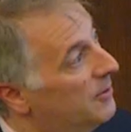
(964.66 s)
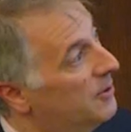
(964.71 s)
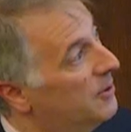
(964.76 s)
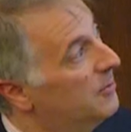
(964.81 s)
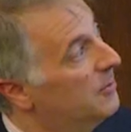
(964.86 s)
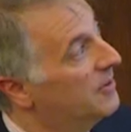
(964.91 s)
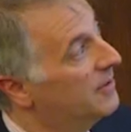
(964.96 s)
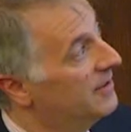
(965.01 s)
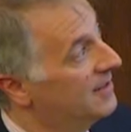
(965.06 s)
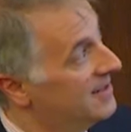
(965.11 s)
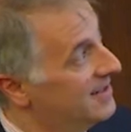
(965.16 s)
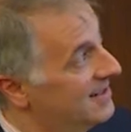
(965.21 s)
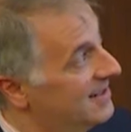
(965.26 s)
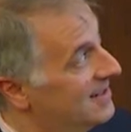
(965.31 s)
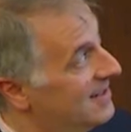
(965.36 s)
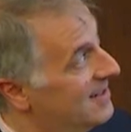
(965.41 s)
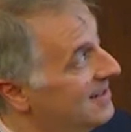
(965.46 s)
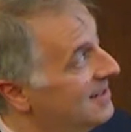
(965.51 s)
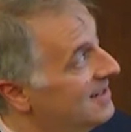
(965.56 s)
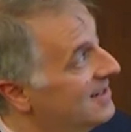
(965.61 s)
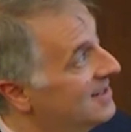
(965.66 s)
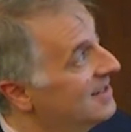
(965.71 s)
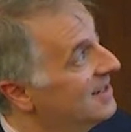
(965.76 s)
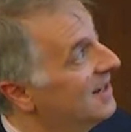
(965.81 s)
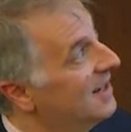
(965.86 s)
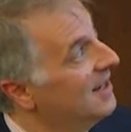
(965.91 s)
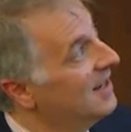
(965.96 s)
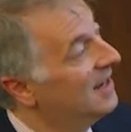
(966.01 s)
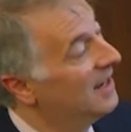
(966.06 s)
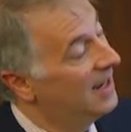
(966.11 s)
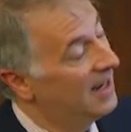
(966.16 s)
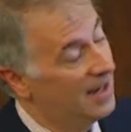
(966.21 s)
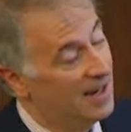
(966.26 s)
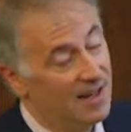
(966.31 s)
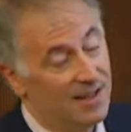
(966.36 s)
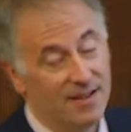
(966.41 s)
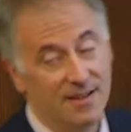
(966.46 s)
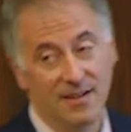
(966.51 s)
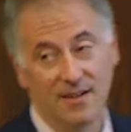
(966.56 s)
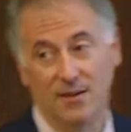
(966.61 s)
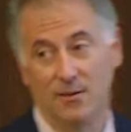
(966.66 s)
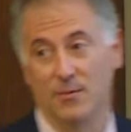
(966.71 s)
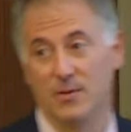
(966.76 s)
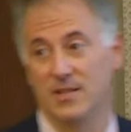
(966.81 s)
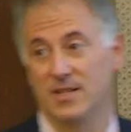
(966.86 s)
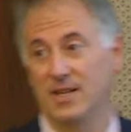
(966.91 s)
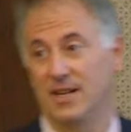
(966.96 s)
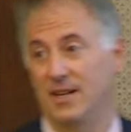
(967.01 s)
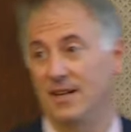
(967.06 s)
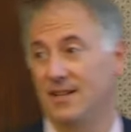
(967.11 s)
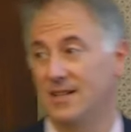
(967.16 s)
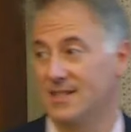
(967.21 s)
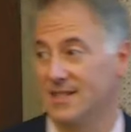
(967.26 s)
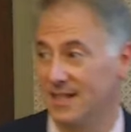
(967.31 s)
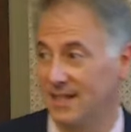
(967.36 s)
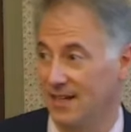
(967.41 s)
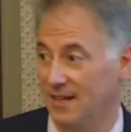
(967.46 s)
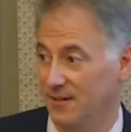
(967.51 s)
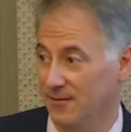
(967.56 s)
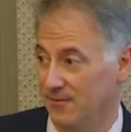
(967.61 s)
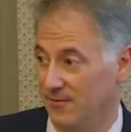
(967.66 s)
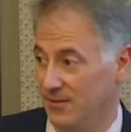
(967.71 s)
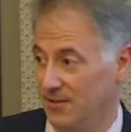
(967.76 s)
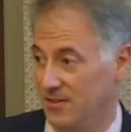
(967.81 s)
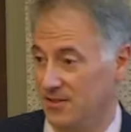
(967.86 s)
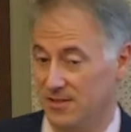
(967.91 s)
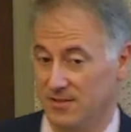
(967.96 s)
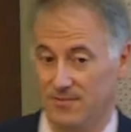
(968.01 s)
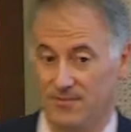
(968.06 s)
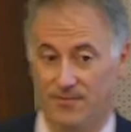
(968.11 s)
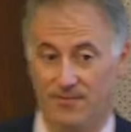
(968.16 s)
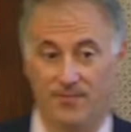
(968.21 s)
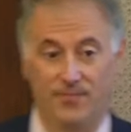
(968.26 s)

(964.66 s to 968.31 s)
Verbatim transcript: home with assistance and uh, retain executive function.